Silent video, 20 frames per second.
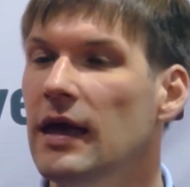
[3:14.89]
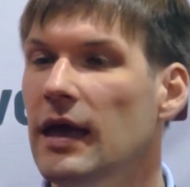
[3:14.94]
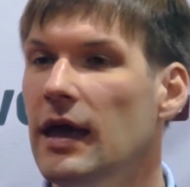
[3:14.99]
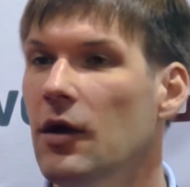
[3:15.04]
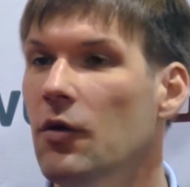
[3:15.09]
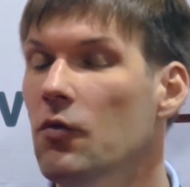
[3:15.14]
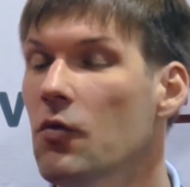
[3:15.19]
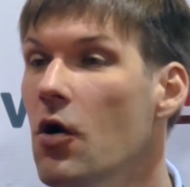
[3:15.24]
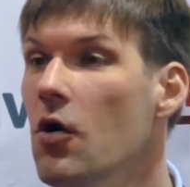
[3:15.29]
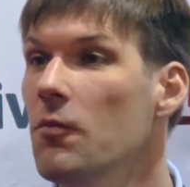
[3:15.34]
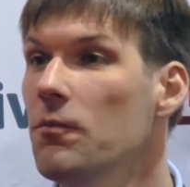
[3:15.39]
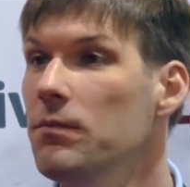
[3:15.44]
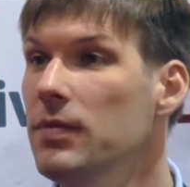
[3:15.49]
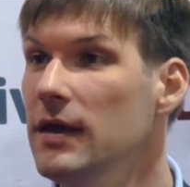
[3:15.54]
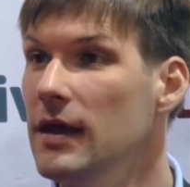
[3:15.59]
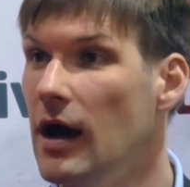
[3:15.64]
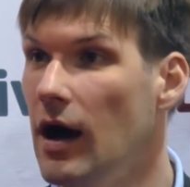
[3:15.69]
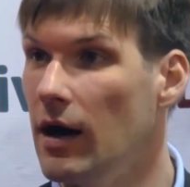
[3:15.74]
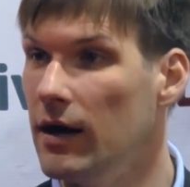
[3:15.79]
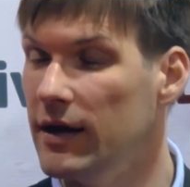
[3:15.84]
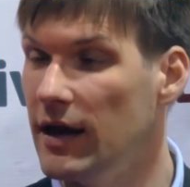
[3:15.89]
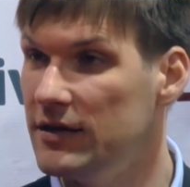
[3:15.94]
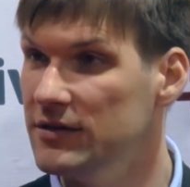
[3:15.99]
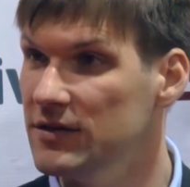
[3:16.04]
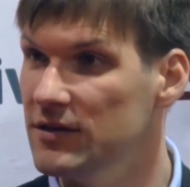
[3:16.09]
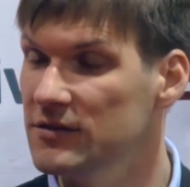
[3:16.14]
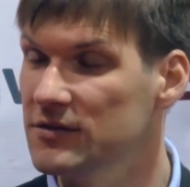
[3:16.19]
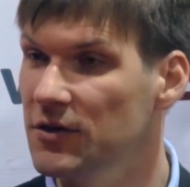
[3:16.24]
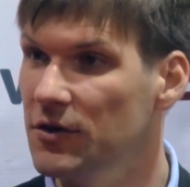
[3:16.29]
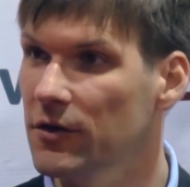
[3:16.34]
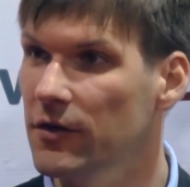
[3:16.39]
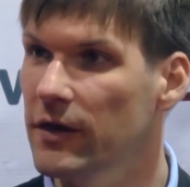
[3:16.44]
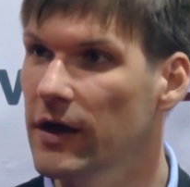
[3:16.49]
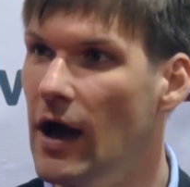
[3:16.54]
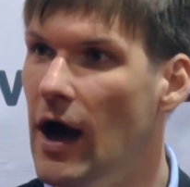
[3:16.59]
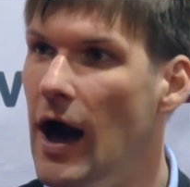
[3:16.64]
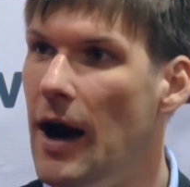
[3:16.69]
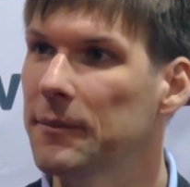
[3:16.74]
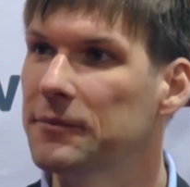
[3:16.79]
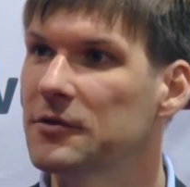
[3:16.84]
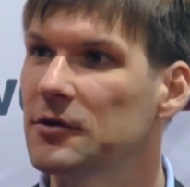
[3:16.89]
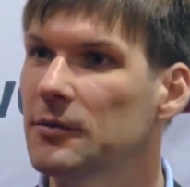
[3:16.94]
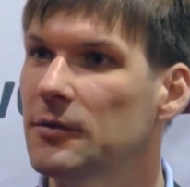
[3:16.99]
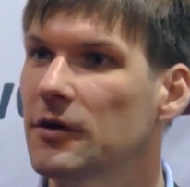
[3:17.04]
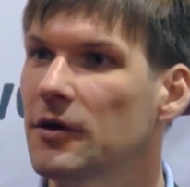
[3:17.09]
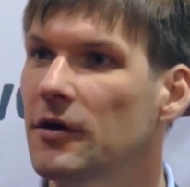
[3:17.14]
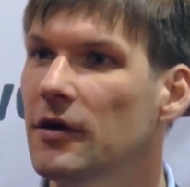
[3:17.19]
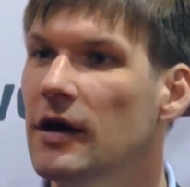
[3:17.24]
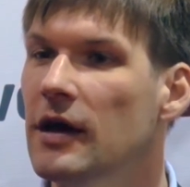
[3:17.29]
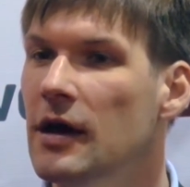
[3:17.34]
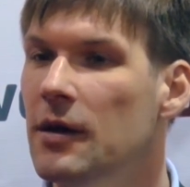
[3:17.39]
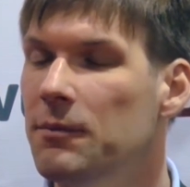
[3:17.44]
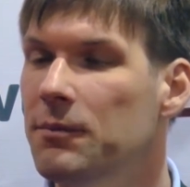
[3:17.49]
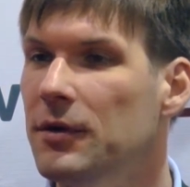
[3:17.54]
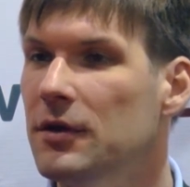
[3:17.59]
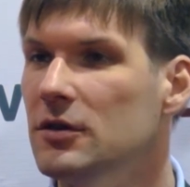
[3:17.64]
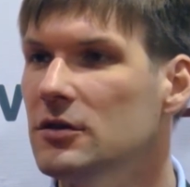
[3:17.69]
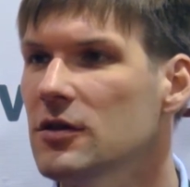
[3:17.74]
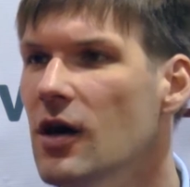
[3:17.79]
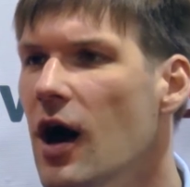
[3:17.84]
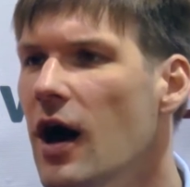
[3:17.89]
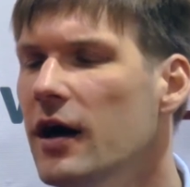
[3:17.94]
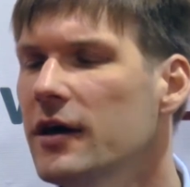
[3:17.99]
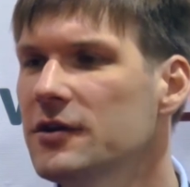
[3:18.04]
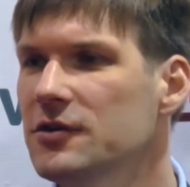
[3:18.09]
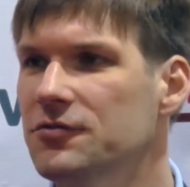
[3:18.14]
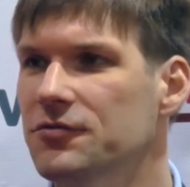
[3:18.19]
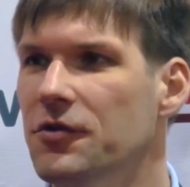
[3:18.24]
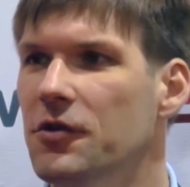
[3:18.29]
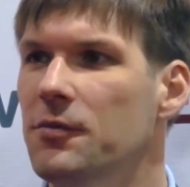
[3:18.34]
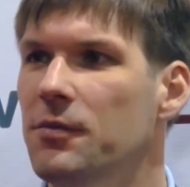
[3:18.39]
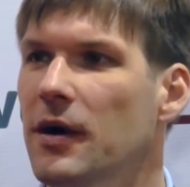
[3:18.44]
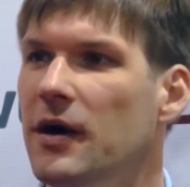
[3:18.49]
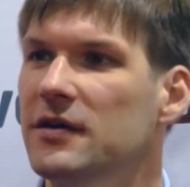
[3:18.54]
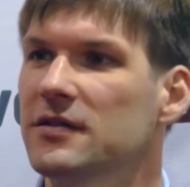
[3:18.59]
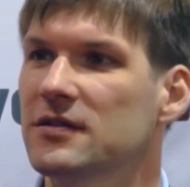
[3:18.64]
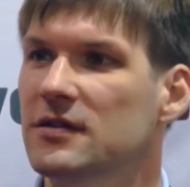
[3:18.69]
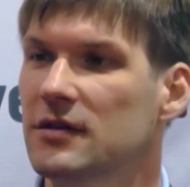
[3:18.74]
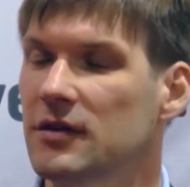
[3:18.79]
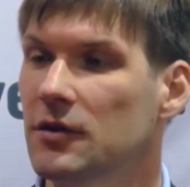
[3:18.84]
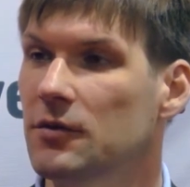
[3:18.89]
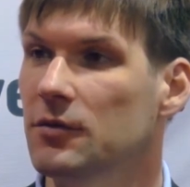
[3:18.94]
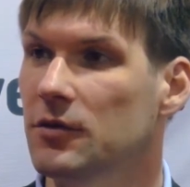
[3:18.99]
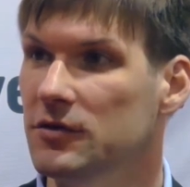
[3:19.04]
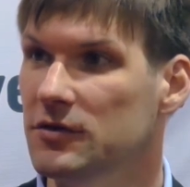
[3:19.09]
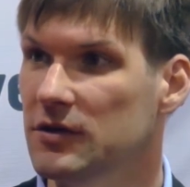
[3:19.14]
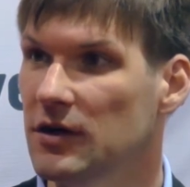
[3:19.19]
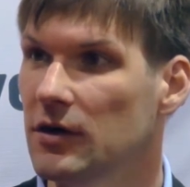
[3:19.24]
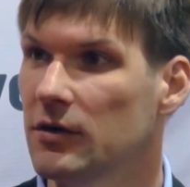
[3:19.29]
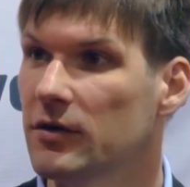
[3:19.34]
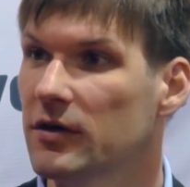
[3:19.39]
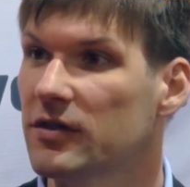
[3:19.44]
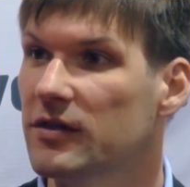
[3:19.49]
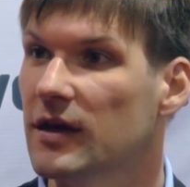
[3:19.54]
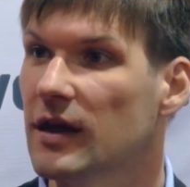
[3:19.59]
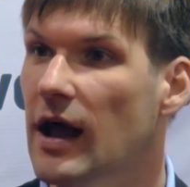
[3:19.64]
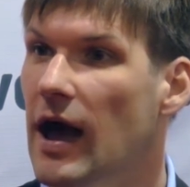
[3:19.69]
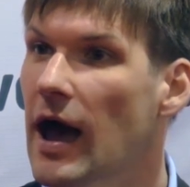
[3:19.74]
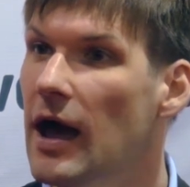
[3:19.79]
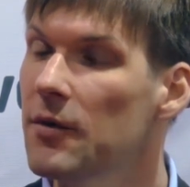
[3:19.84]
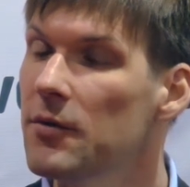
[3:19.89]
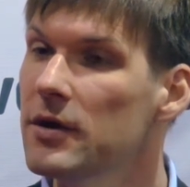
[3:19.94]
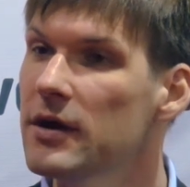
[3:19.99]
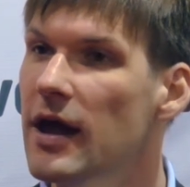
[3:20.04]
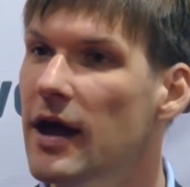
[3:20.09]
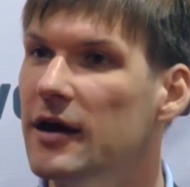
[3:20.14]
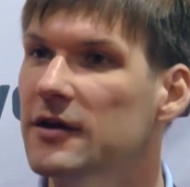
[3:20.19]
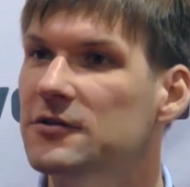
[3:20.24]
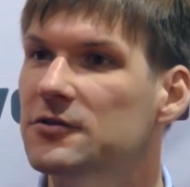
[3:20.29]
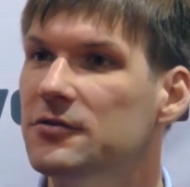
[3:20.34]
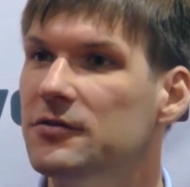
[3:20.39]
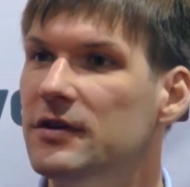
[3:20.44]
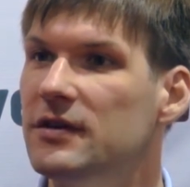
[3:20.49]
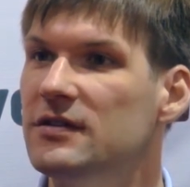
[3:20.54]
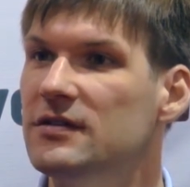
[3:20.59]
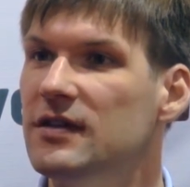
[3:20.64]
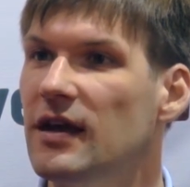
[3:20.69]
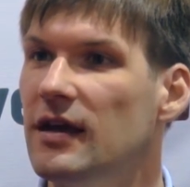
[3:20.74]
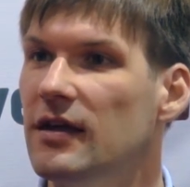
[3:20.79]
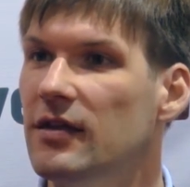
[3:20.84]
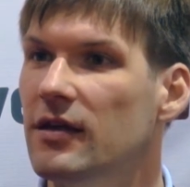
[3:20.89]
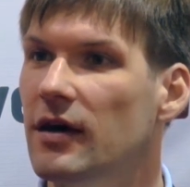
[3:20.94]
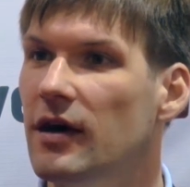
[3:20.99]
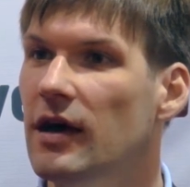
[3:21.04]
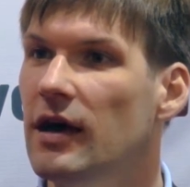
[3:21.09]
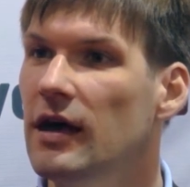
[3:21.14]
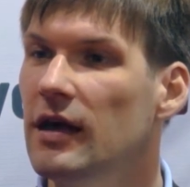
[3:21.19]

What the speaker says: It won't be necessarily optimal, but law is robust and it will deal with it. I would actually say the